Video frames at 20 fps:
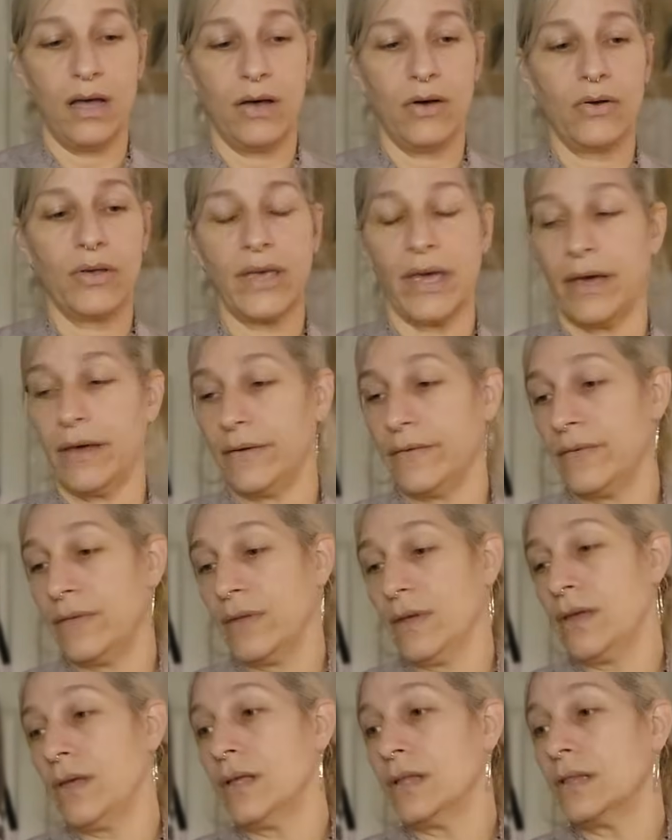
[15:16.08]
Okay.
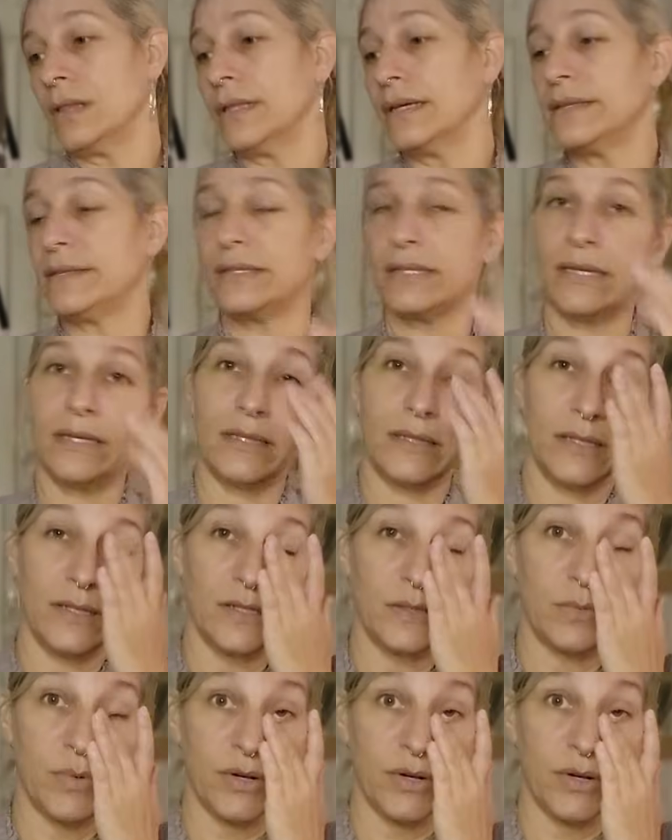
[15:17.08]
Listen, this